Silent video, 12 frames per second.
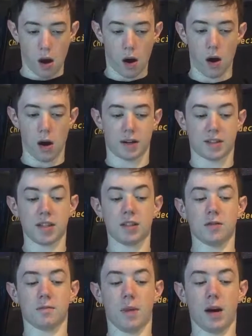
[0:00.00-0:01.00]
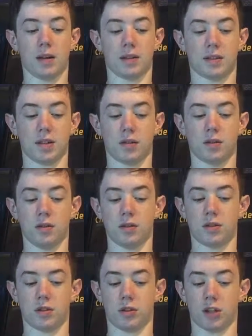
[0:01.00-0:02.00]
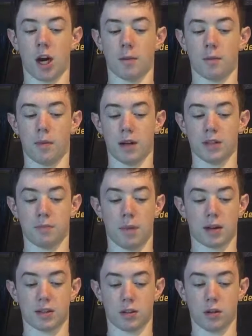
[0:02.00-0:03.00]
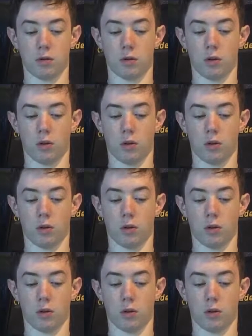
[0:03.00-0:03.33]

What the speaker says: Extensive mining centers, such as copper mines in Mexico,